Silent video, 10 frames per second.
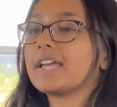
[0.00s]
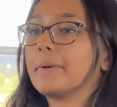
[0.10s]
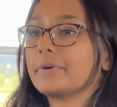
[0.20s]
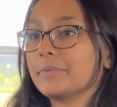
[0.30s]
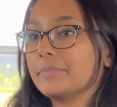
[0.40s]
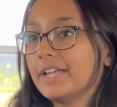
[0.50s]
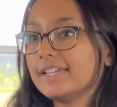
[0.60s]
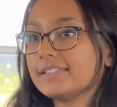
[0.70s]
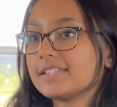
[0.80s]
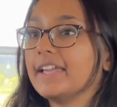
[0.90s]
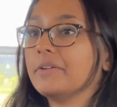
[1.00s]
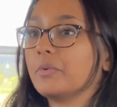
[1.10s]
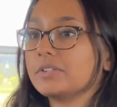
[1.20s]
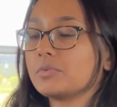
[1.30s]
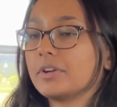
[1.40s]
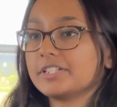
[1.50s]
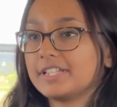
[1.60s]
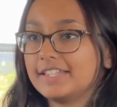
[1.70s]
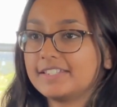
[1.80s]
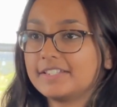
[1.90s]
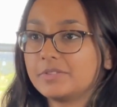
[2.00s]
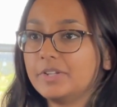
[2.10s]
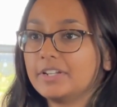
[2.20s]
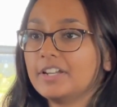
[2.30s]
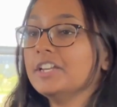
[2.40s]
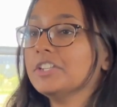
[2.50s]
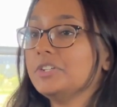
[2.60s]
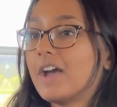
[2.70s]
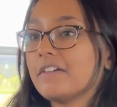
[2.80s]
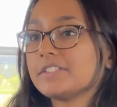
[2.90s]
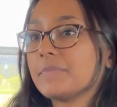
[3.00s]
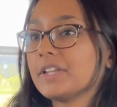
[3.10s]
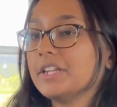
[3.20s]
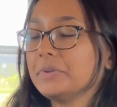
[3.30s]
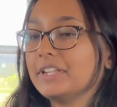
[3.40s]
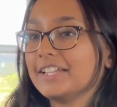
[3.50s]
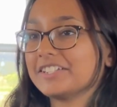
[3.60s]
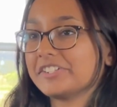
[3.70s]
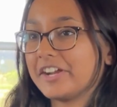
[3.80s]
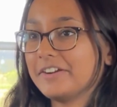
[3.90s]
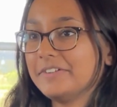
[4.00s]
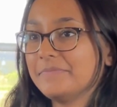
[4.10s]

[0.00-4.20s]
chemical plants, and wastewater sites this week. Do you have something you would like to share?